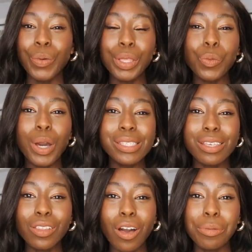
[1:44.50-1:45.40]
Well, it
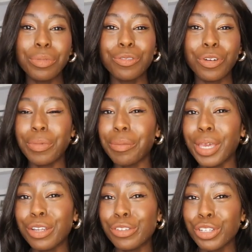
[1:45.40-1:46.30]
wasn't long before my
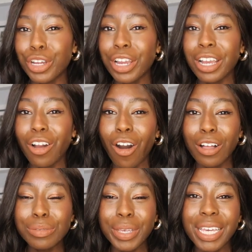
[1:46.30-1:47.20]
manager
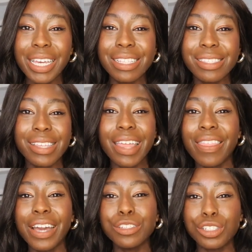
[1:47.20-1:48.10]
called me and said
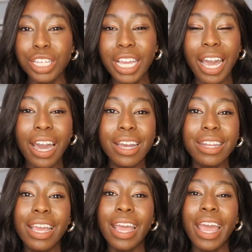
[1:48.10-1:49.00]
that she
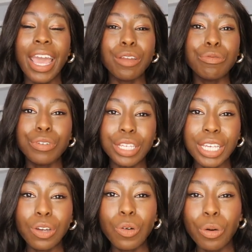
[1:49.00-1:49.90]
had a
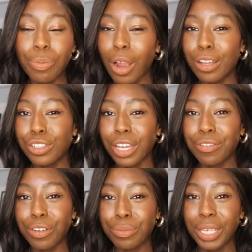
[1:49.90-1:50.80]
really cool
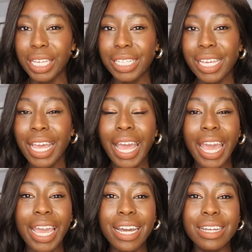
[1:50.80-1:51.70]
project for me,
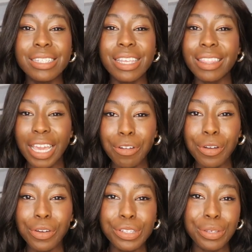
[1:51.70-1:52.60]
and they
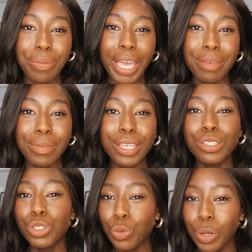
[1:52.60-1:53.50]
were going to pay
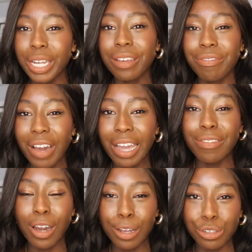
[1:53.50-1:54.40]
me two thousand
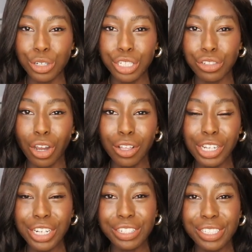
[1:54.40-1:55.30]
five hundred
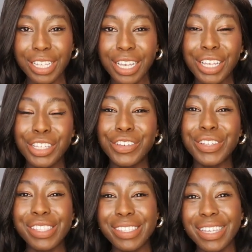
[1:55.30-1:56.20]
dollars. You
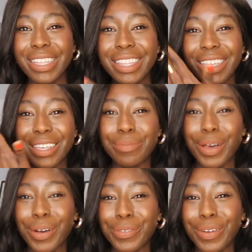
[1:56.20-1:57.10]
can see the
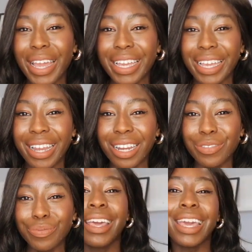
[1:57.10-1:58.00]
email right here.